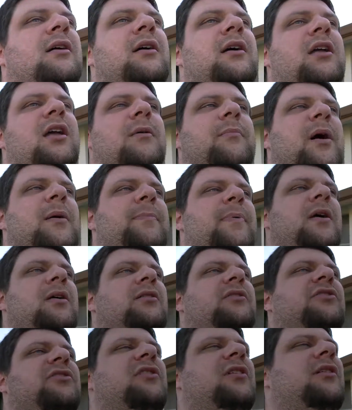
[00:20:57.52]
You know, my
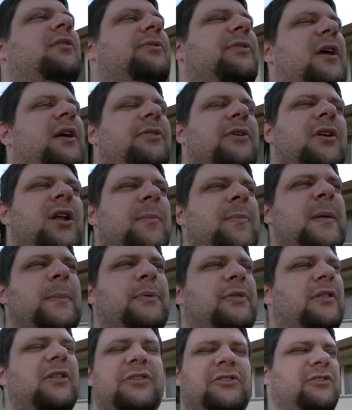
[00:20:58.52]
parents, you know, they, they're not people
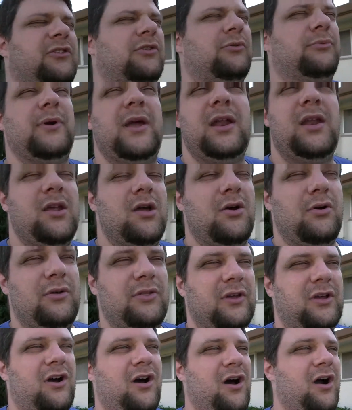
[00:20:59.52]
that listen to the radio in the
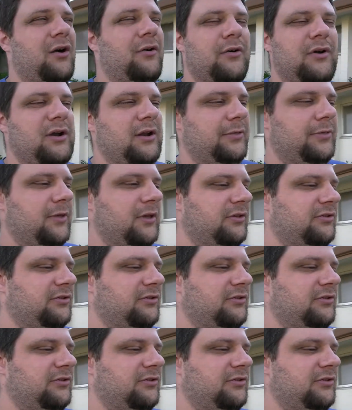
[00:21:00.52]
car or anything.